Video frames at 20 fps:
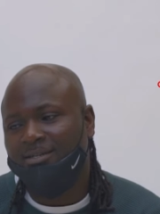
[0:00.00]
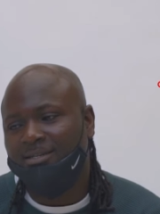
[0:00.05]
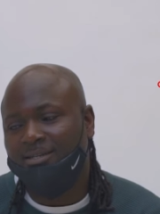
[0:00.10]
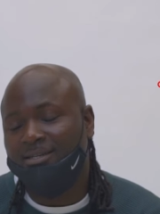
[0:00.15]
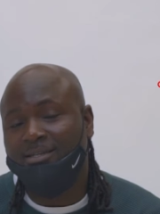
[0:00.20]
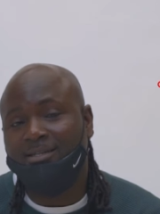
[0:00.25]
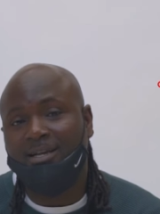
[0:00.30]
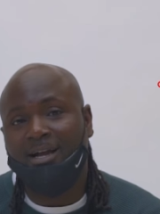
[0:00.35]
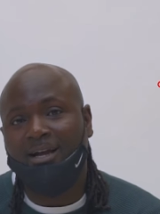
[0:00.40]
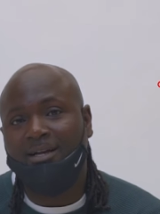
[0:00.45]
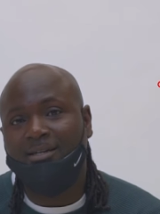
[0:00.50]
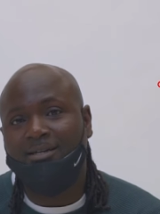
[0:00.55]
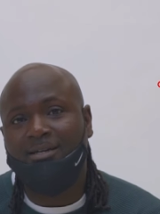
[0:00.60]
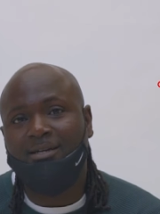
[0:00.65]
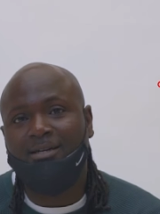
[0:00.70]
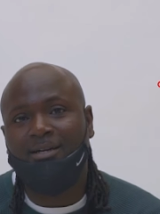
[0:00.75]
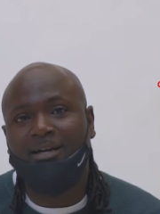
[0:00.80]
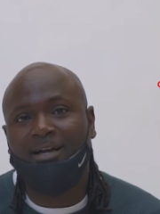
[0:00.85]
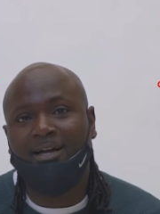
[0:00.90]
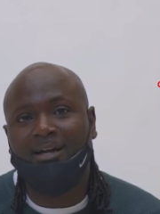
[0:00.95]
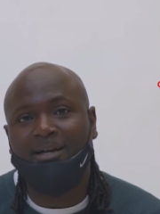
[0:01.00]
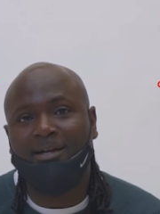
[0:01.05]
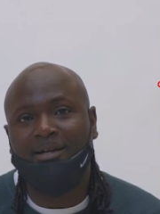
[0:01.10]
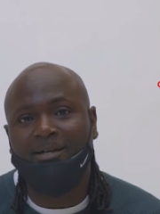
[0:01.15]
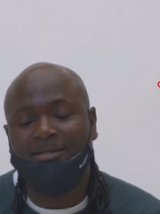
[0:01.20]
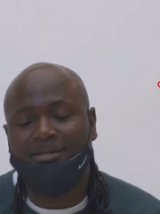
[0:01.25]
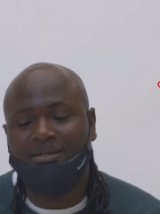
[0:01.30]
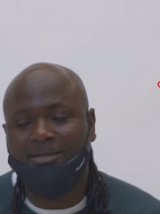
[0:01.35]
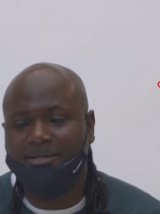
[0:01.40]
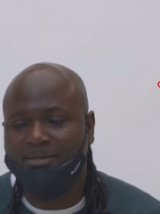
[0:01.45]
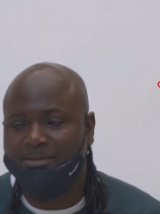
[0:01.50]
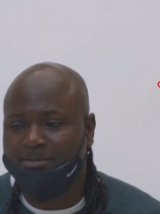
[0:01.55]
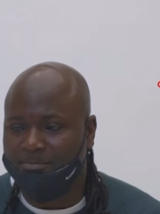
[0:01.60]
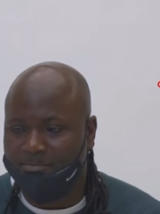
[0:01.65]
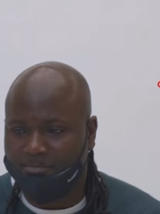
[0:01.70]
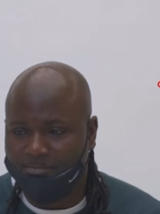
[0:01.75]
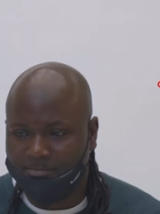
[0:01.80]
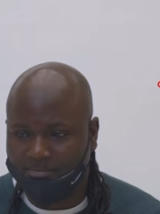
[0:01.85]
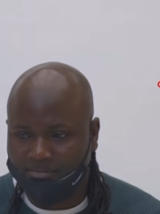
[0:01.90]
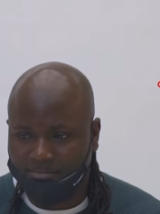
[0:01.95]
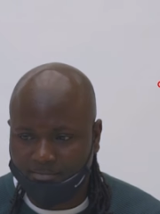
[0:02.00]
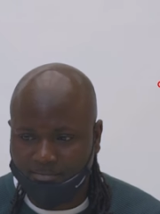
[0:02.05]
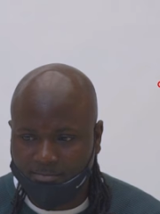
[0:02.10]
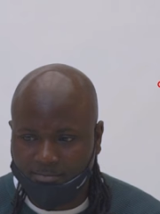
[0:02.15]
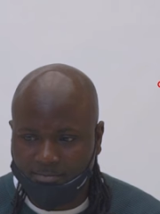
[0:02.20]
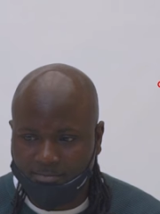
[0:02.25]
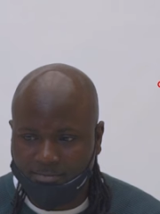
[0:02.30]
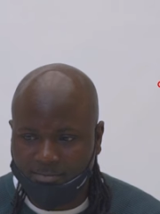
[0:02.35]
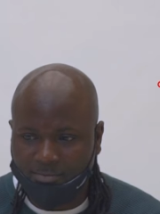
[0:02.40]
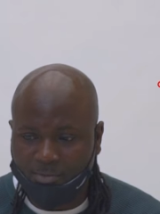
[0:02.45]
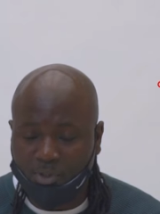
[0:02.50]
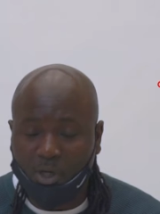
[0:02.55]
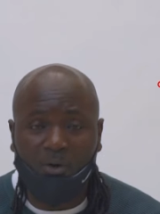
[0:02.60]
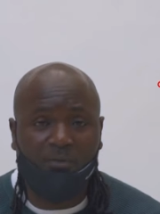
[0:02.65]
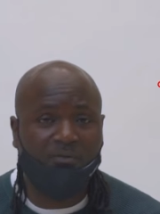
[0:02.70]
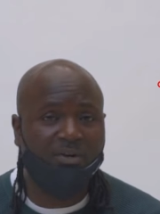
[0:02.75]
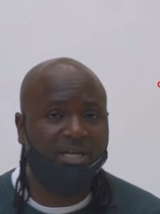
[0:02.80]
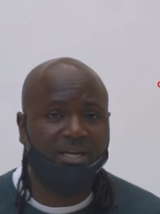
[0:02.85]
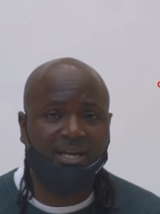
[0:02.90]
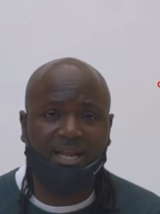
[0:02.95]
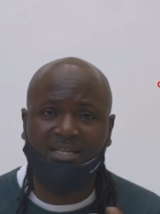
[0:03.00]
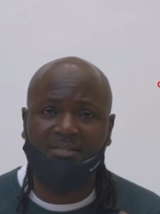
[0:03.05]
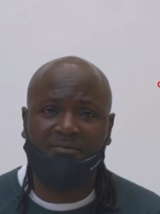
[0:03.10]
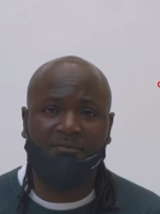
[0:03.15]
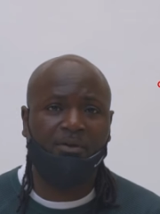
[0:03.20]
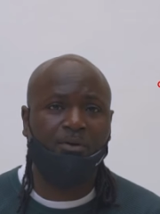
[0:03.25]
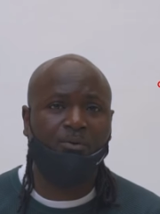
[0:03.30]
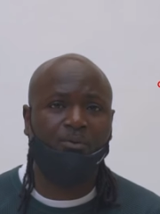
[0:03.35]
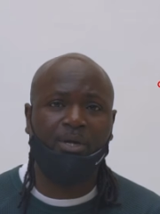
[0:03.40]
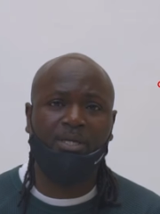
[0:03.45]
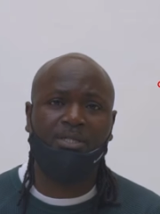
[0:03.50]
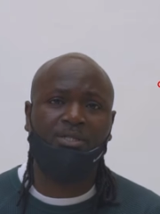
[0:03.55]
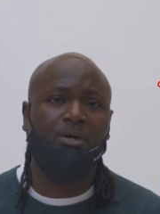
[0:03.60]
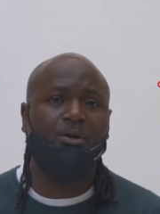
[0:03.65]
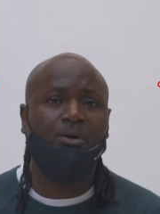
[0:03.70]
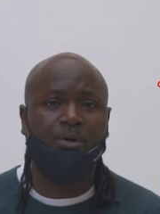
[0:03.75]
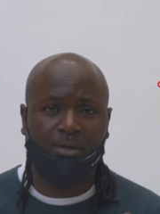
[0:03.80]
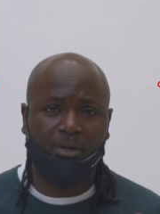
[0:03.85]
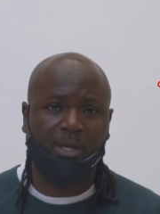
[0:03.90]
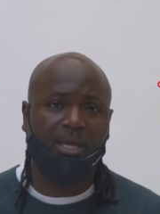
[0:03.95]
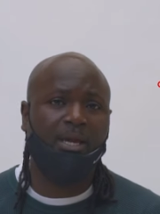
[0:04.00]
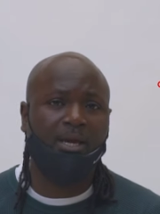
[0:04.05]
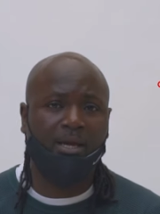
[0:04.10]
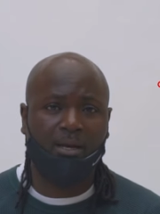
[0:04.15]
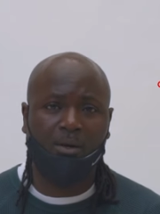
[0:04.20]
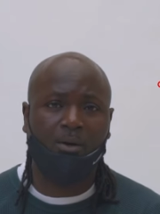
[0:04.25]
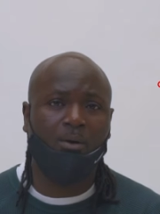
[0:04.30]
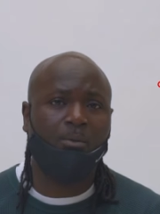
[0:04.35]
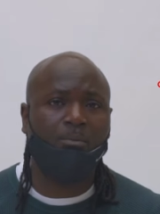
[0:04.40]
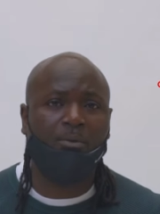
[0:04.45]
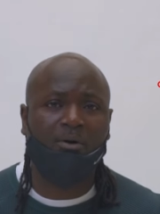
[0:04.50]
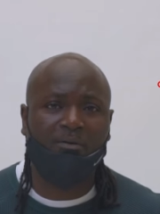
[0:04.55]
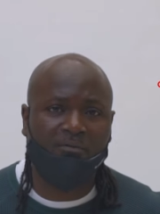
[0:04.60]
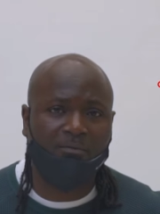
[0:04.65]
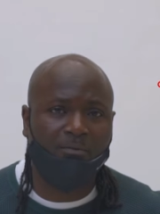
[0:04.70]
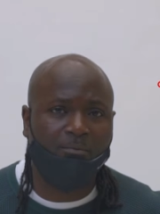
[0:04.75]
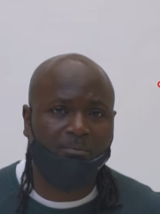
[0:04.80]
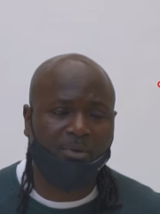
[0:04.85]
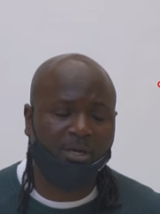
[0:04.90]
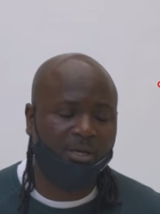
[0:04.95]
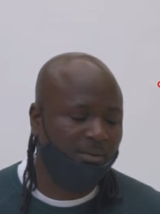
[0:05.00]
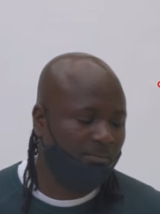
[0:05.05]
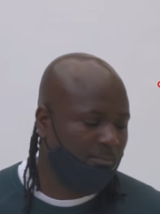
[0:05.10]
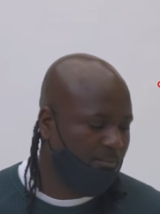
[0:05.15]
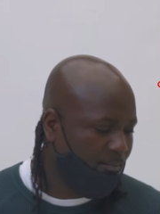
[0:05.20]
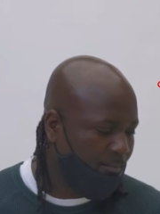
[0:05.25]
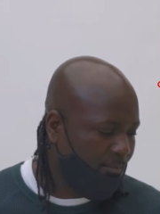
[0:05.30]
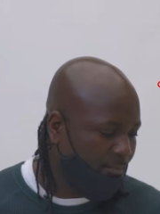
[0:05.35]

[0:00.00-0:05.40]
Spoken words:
it's hard. And over the next few weeks, you're going to hear a lot more from me